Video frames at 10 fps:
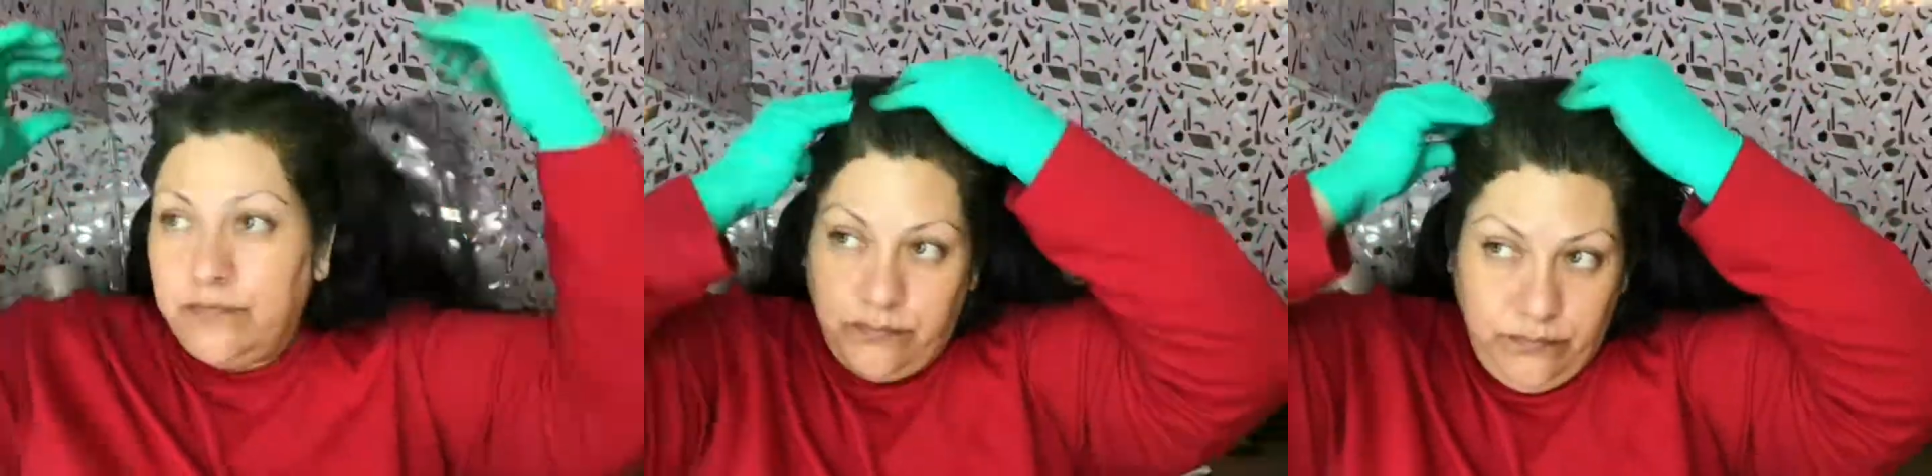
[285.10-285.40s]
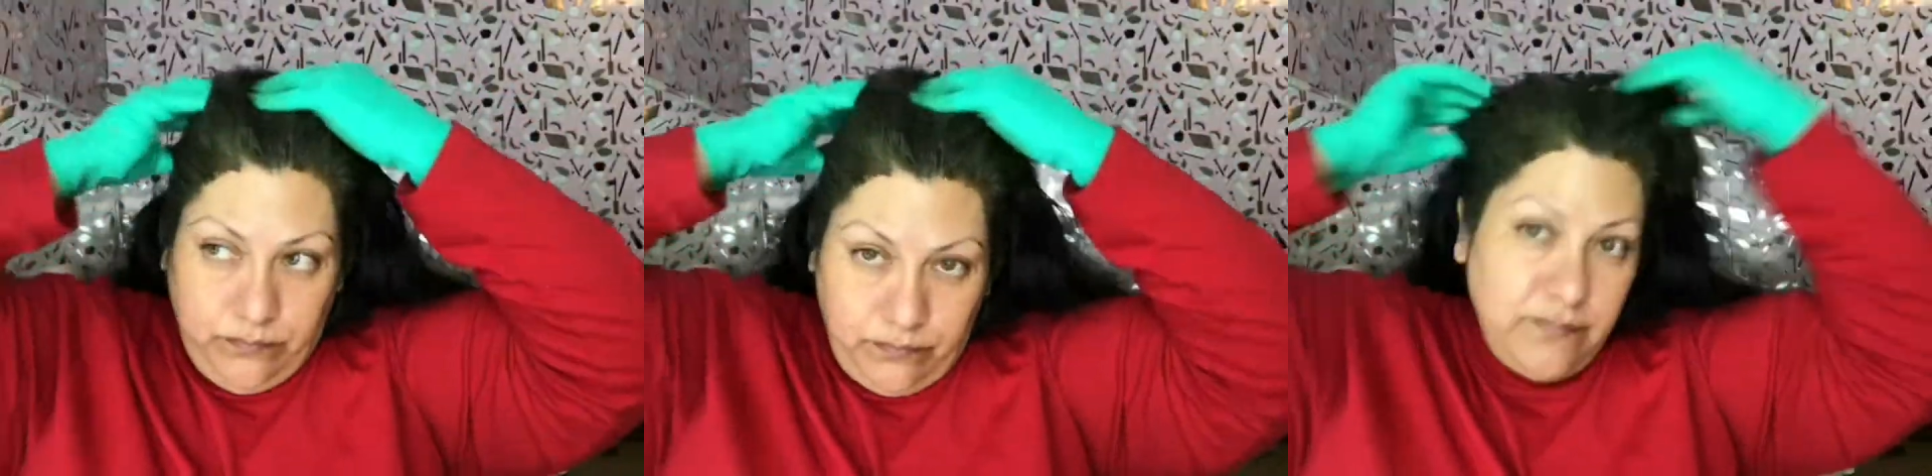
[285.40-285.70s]

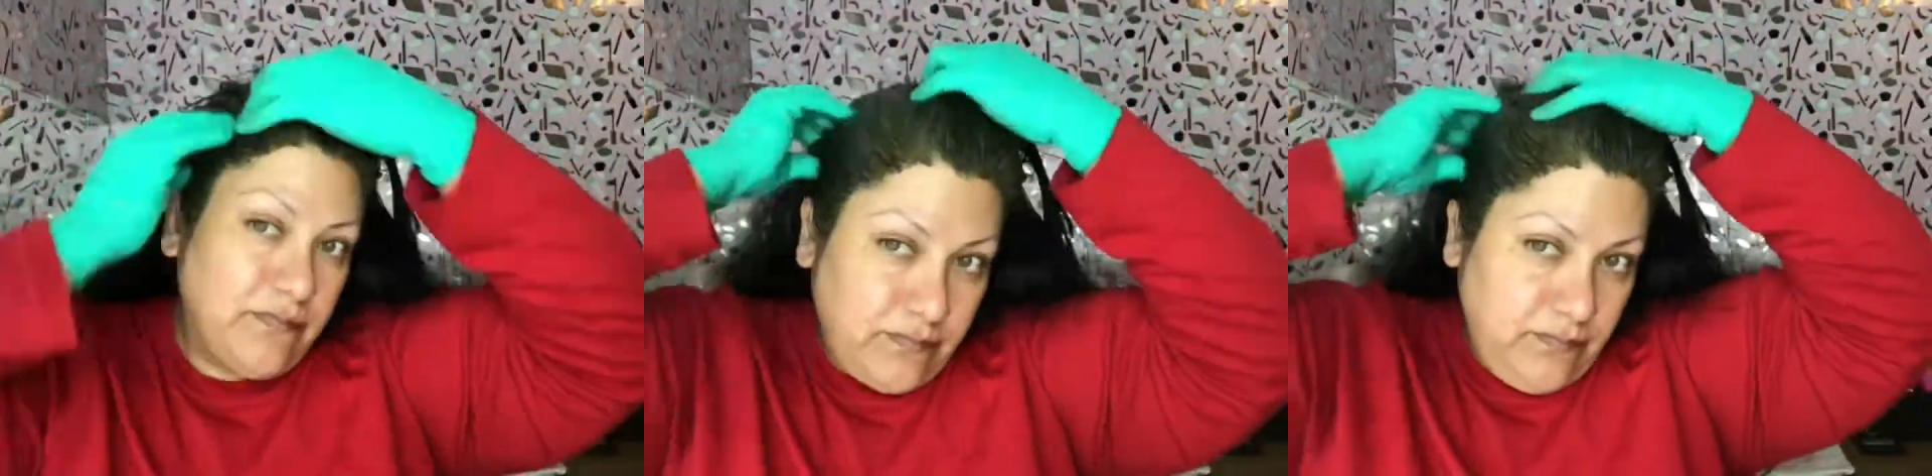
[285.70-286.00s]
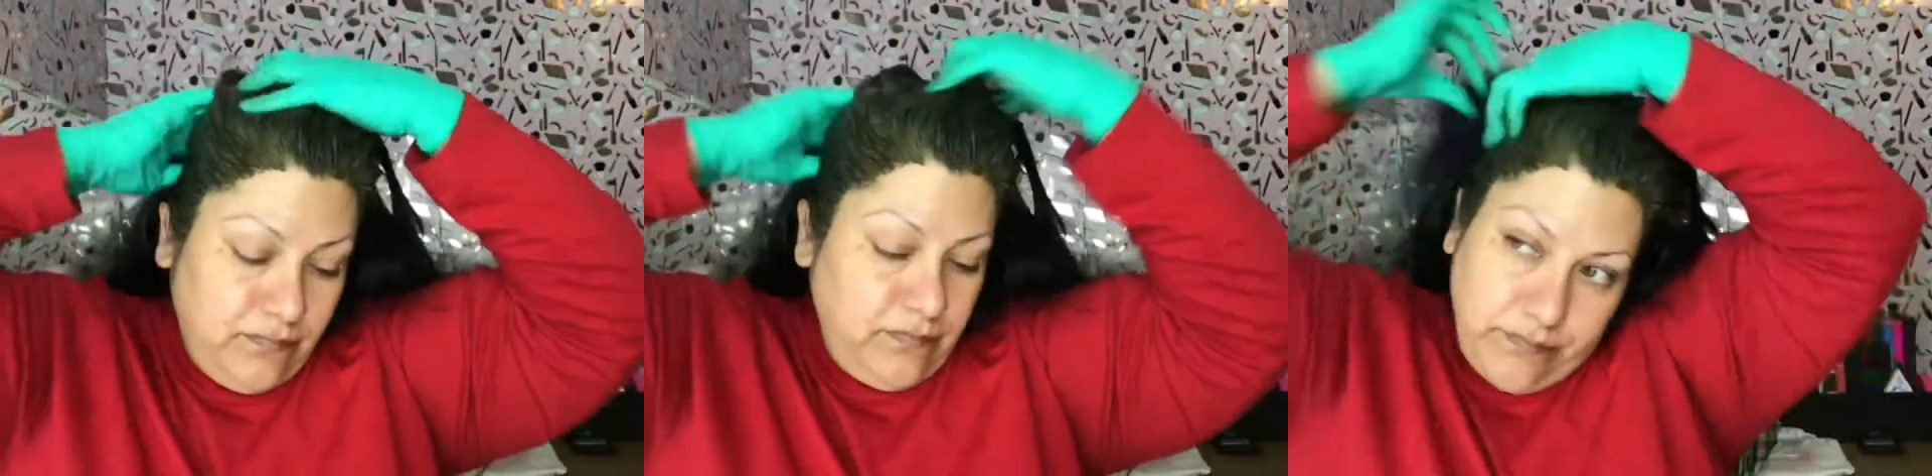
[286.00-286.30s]
And I'll do
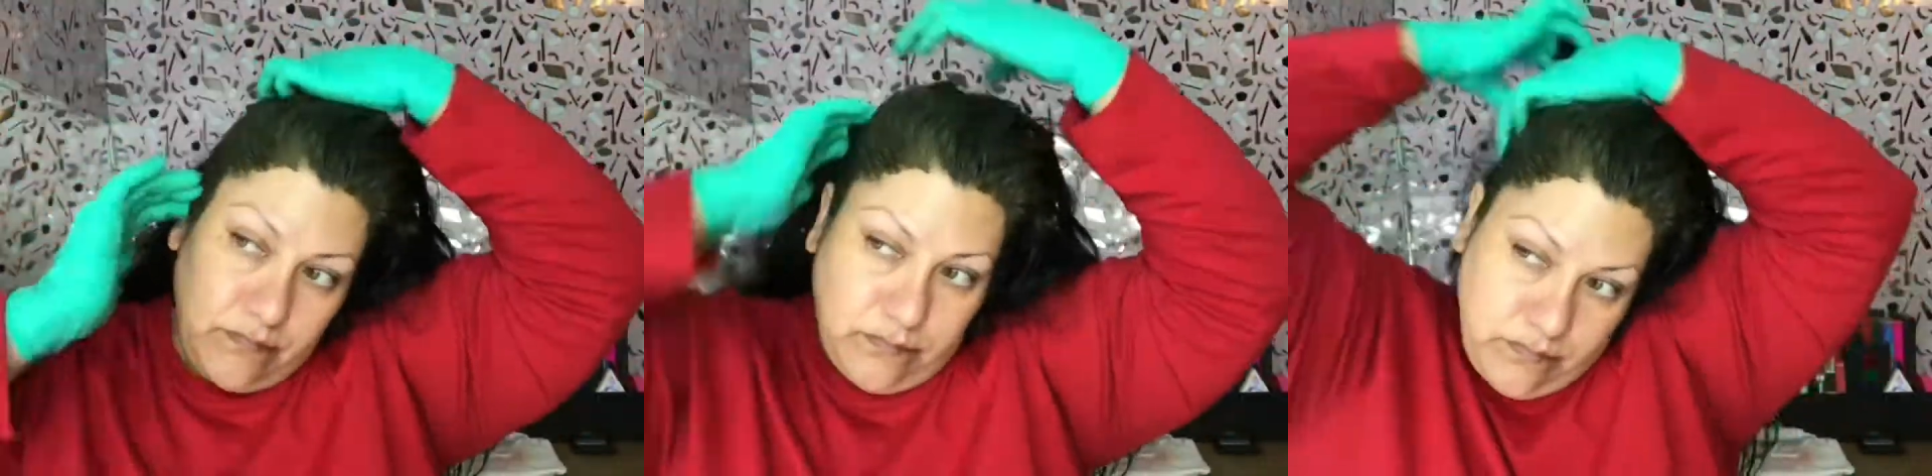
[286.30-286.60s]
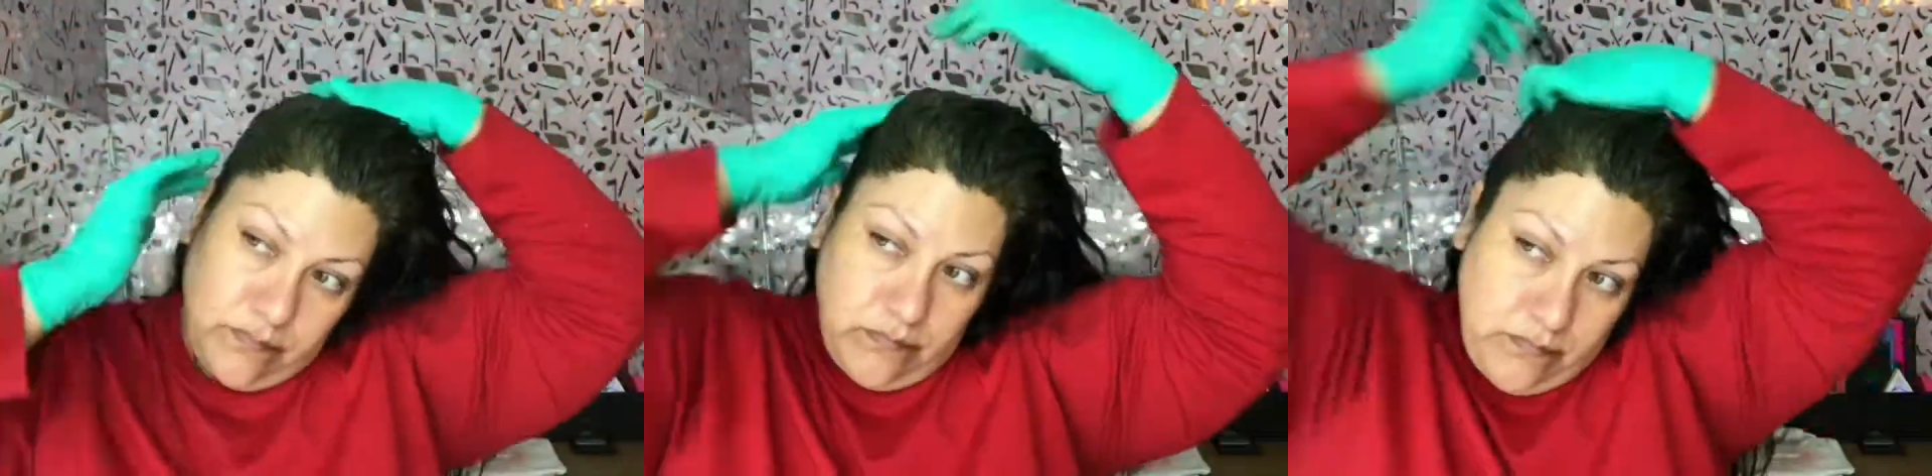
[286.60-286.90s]
this just to
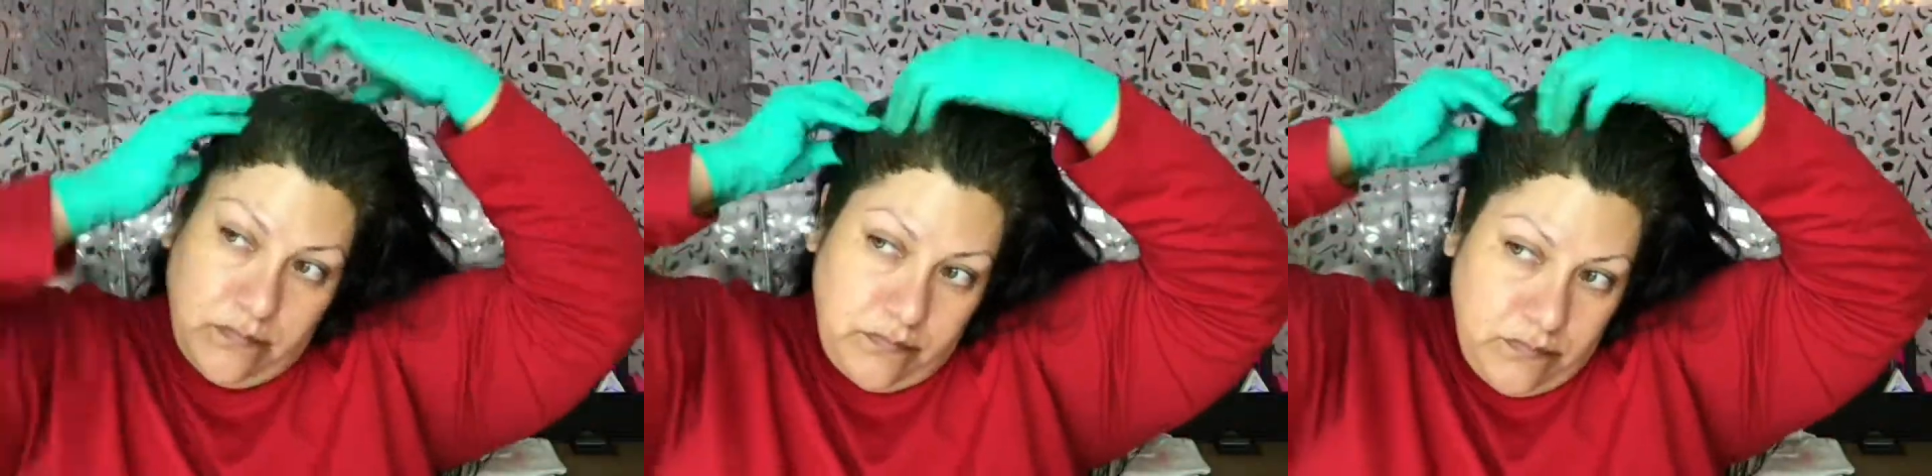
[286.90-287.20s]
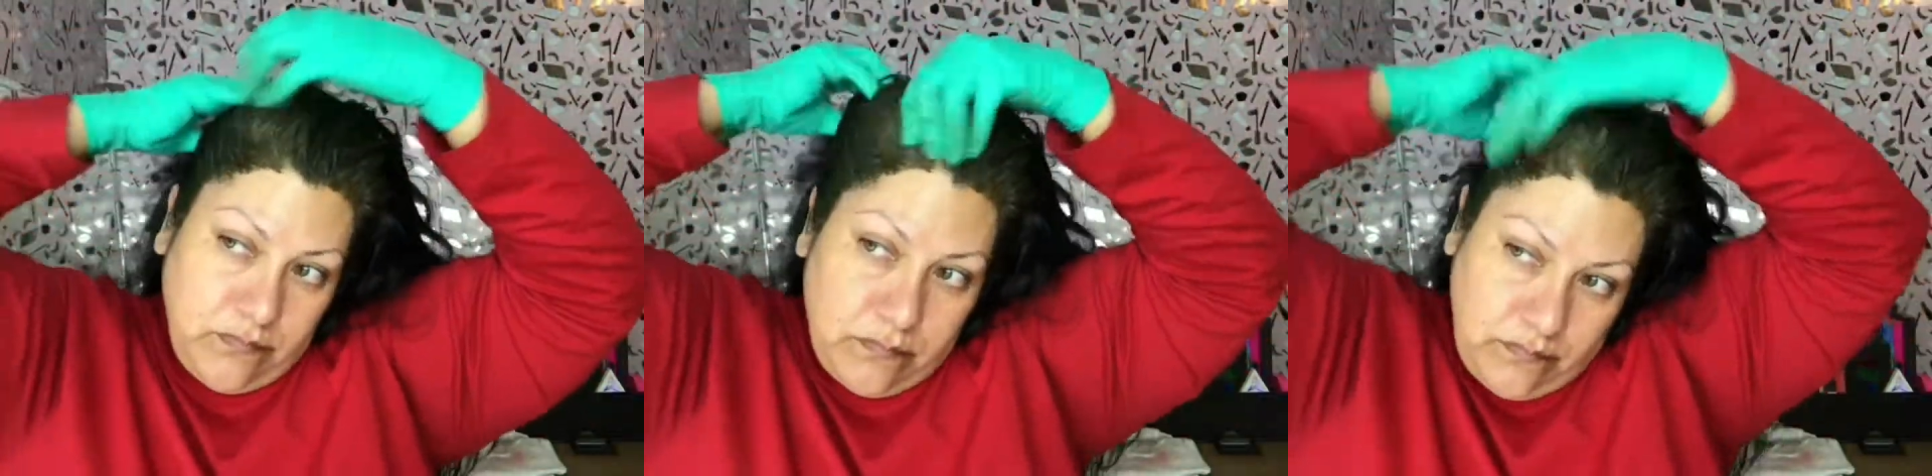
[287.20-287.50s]
massage it into
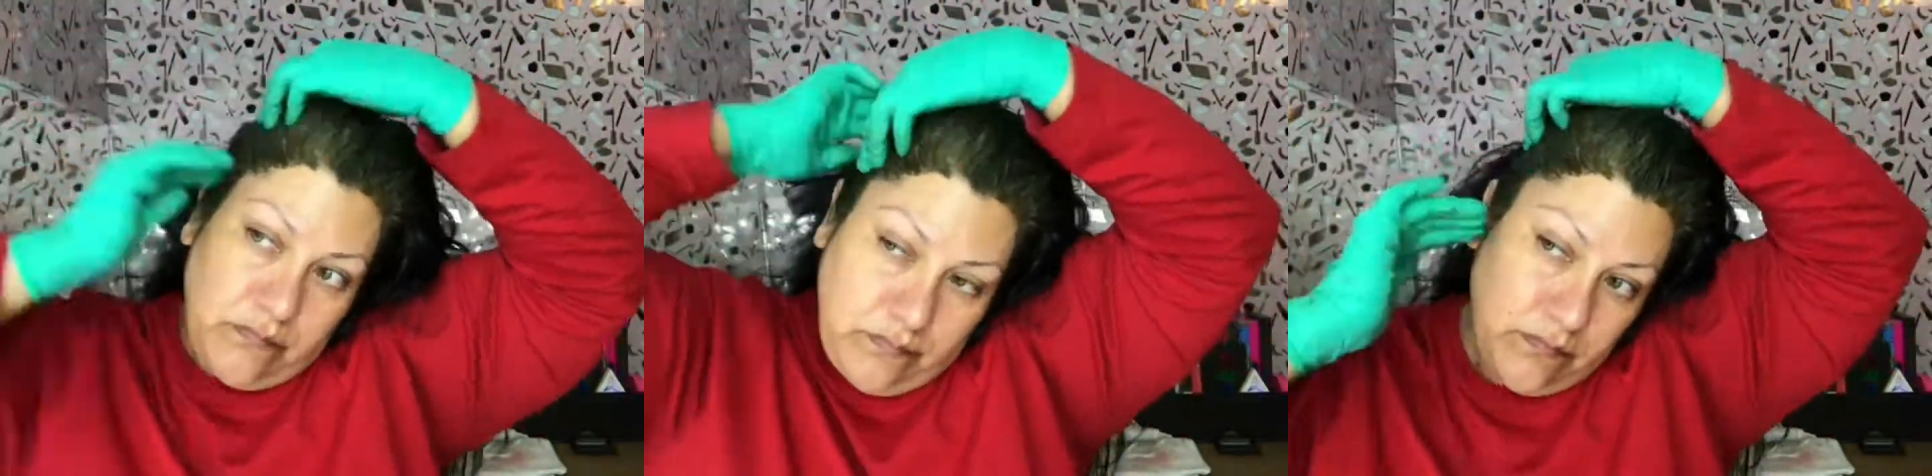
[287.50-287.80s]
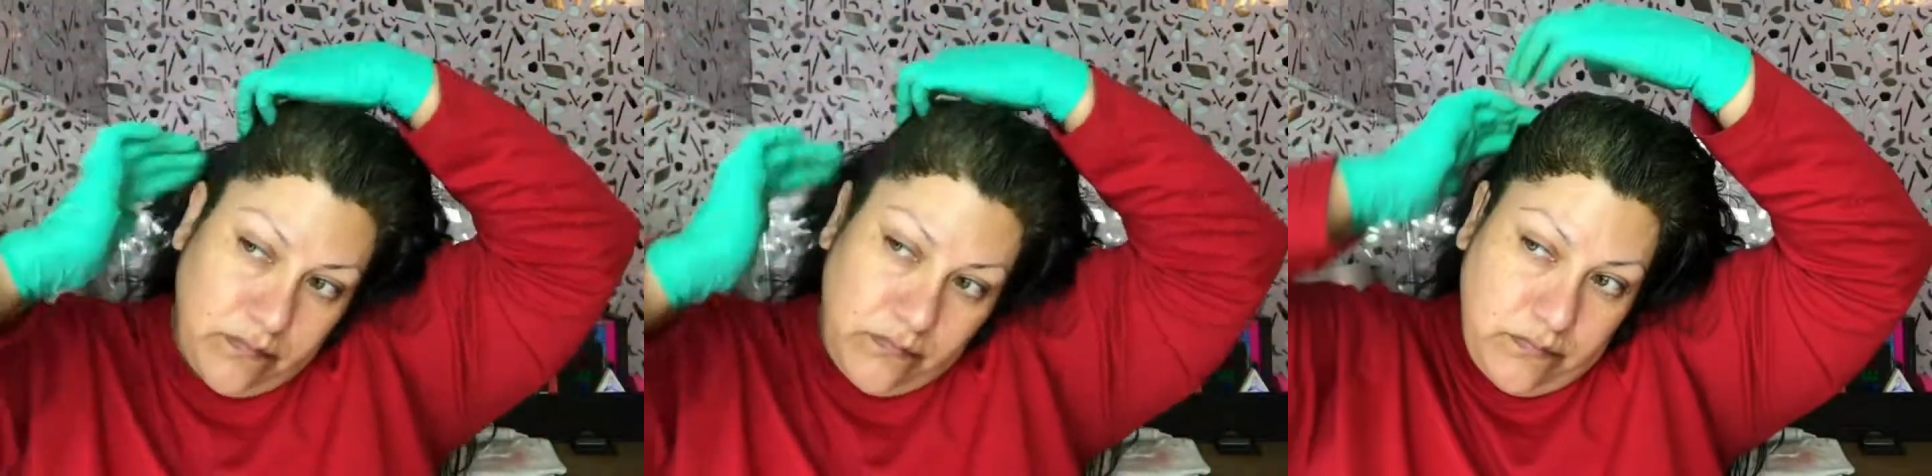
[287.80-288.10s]
my
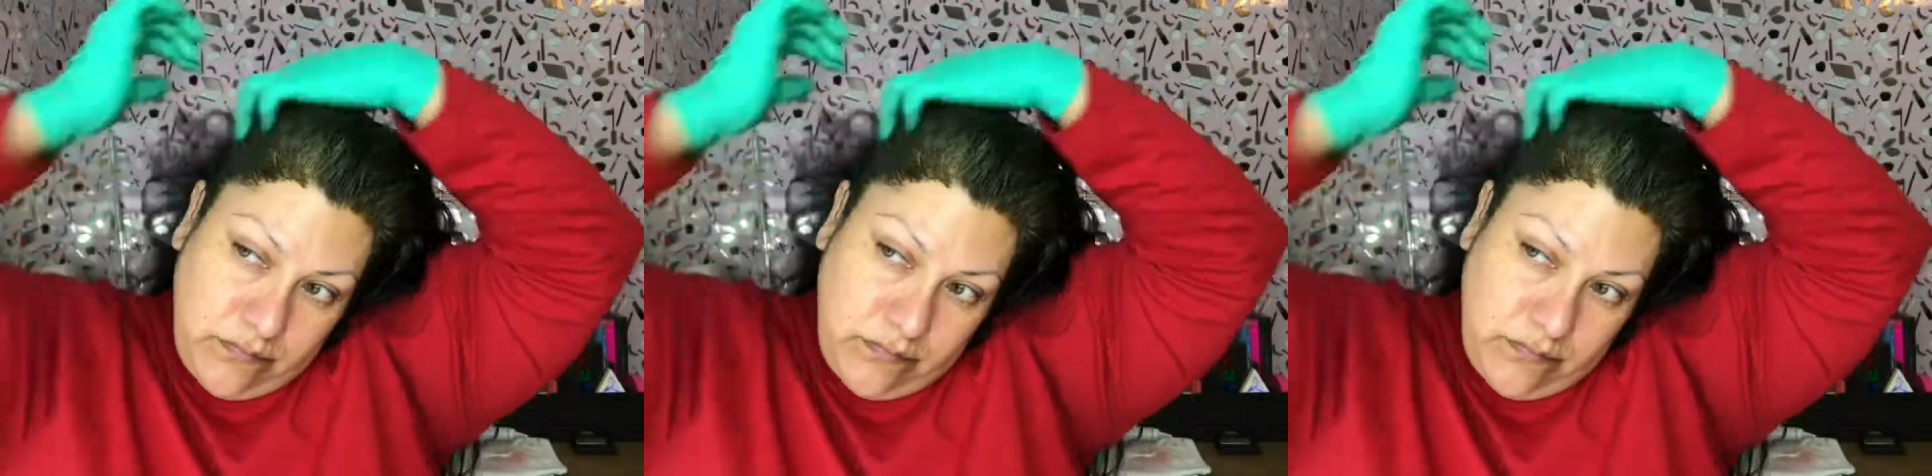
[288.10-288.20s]
roots